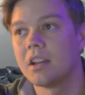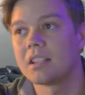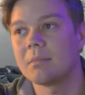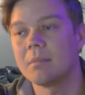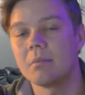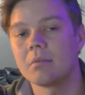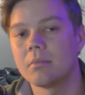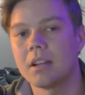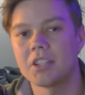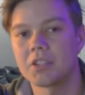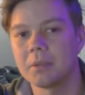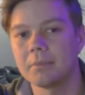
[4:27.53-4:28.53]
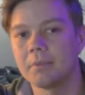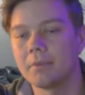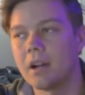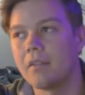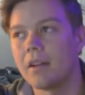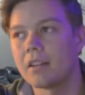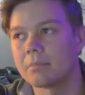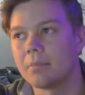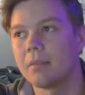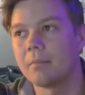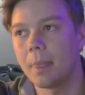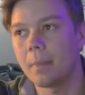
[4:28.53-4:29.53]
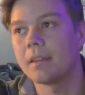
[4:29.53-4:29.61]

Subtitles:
Some people might stream for 5 hours, but